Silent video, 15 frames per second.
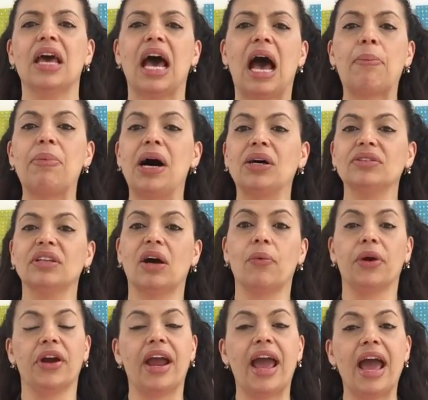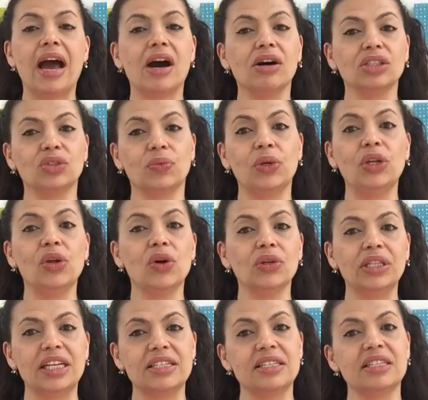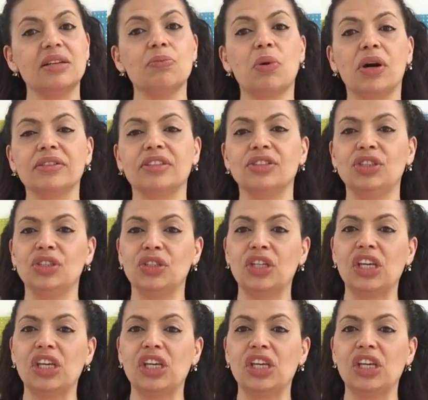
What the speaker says: About our health, we know that it's important to